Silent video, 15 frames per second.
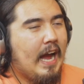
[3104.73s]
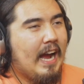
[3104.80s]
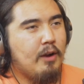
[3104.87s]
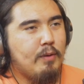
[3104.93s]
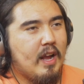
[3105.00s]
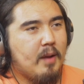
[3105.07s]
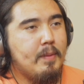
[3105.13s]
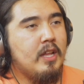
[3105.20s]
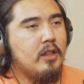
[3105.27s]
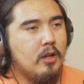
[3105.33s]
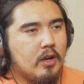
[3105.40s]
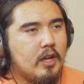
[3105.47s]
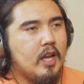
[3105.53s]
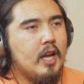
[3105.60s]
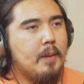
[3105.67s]
I recommend
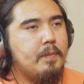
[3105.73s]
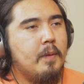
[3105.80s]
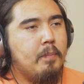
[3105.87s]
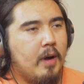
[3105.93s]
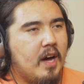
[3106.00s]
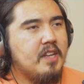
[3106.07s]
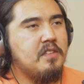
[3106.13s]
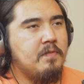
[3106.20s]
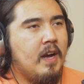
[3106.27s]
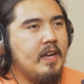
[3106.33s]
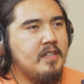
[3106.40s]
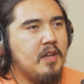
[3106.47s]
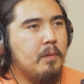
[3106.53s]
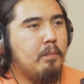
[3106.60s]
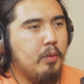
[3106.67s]
looking up the boss
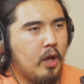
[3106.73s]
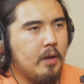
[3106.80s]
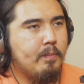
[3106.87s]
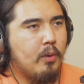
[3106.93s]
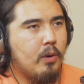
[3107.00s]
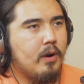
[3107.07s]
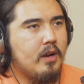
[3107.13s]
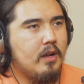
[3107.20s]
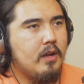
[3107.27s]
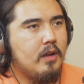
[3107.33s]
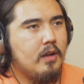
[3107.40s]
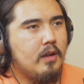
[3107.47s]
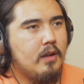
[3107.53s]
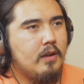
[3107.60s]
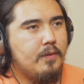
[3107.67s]
fights on Bloodborne.
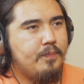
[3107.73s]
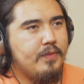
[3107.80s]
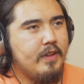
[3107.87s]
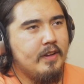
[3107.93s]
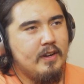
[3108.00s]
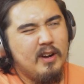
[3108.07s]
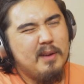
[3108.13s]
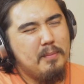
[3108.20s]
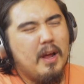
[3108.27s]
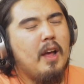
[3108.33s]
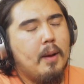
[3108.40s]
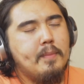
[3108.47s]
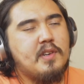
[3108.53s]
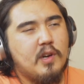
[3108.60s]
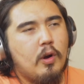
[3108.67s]
And
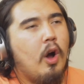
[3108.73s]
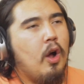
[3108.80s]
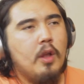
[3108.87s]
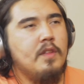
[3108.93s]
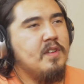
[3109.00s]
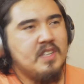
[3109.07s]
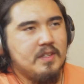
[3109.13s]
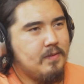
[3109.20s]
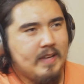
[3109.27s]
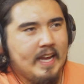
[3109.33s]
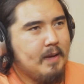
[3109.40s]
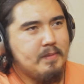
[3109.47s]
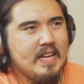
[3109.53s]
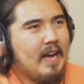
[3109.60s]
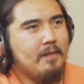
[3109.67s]
I'm sure all those
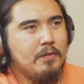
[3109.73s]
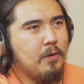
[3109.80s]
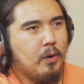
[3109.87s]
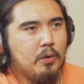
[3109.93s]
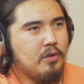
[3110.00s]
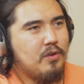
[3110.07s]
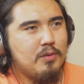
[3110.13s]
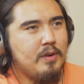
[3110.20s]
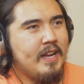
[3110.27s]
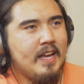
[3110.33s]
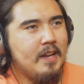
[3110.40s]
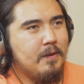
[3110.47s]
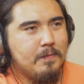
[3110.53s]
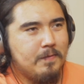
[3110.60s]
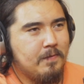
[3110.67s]
games have their own
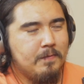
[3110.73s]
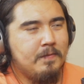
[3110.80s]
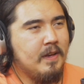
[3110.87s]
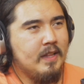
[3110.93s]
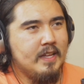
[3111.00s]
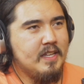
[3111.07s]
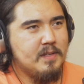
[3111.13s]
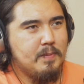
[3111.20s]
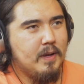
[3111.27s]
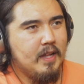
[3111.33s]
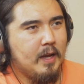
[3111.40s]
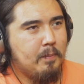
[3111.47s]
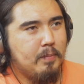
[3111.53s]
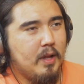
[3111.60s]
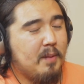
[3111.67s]
creative villains, but
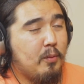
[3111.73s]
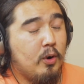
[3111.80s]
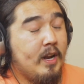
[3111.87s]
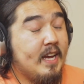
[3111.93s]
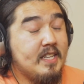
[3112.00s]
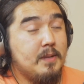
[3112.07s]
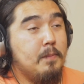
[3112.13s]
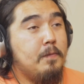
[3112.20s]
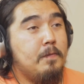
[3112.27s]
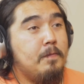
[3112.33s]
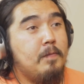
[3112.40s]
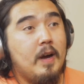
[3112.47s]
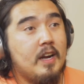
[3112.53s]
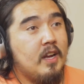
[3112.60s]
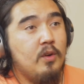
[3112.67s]
like Bloodborne has some
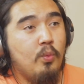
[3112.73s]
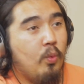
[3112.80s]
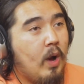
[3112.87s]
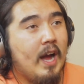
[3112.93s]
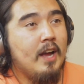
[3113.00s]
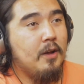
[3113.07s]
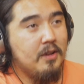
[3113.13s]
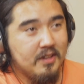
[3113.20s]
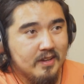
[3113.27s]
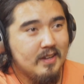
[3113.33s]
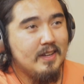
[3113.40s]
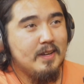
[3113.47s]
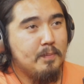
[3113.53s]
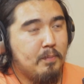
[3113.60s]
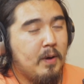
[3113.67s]
fucking wild
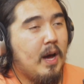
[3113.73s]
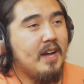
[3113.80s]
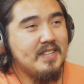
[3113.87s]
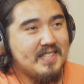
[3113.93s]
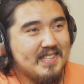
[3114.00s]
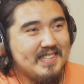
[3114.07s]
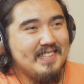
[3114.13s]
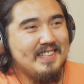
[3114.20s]
boss